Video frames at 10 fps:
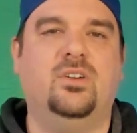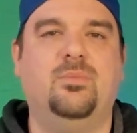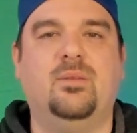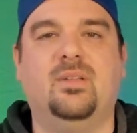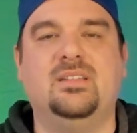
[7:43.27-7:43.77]

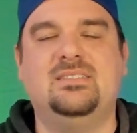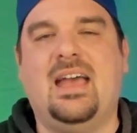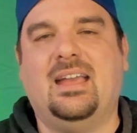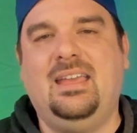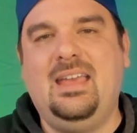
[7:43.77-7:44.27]
30 big blind
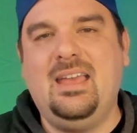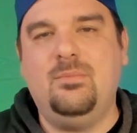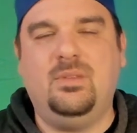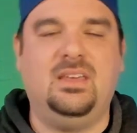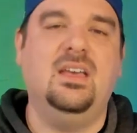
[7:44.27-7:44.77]
stack
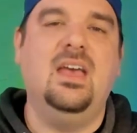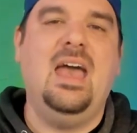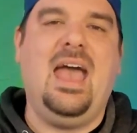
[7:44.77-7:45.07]
can be